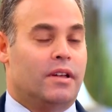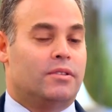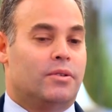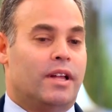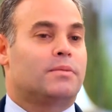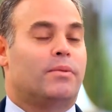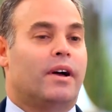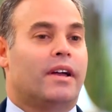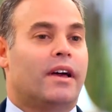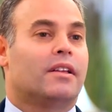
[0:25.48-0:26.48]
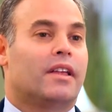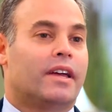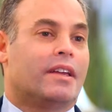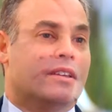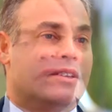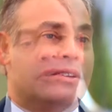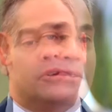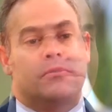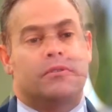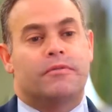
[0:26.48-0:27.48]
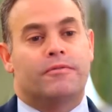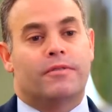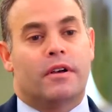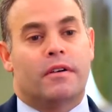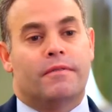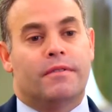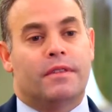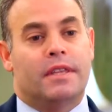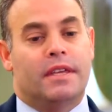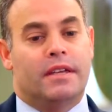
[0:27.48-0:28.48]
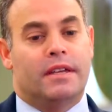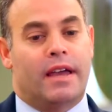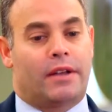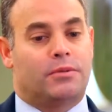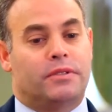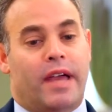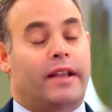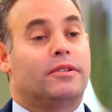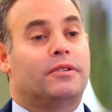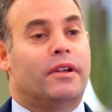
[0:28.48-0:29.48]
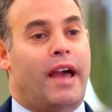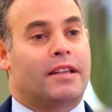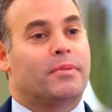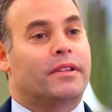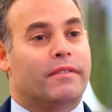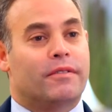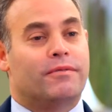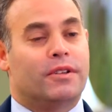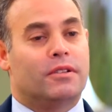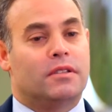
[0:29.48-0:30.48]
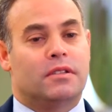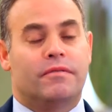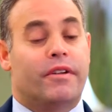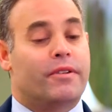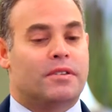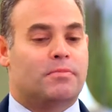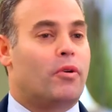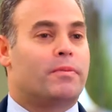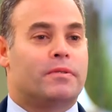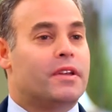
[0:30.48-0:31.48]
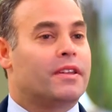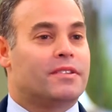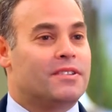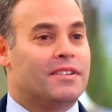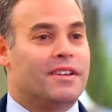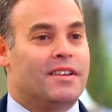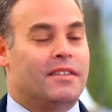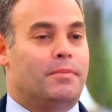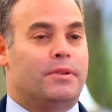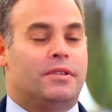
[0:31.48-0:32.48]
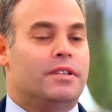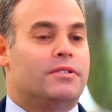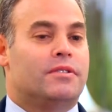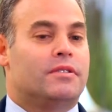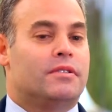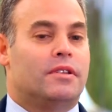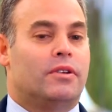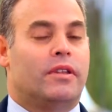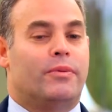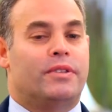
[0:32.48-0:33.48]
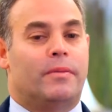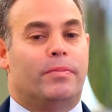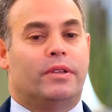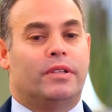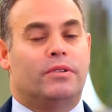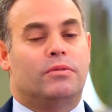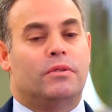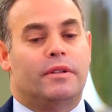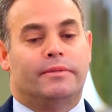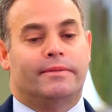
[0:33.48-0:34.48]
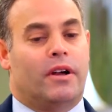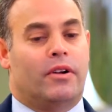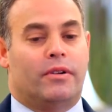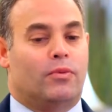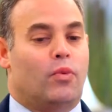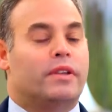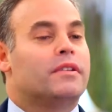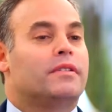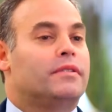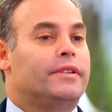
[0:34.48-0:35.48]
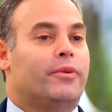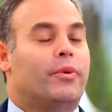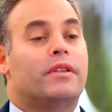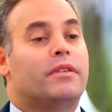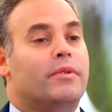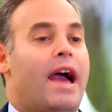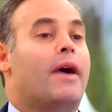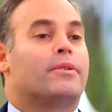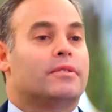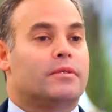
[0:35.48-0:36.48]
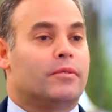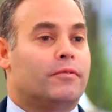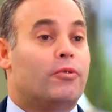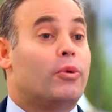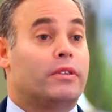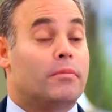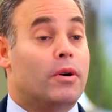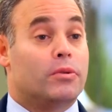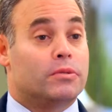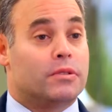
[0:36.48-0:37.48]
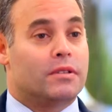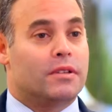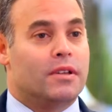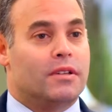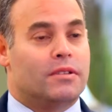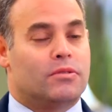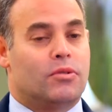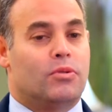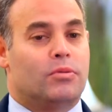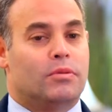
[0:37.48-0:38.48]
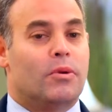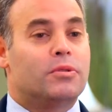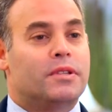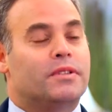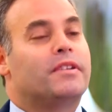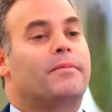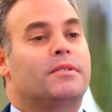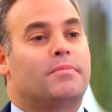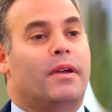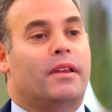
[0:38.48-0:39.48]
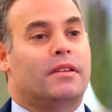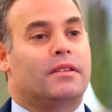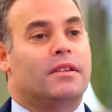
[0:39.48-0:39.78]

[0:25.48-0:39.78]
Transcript: And so that's why I kind of like it. In terms of the actual technical aspect of the field, it's a very small percentage. The procedures, that we typically do are 1 to 3 hours, 4 at the most. So most of your time is spent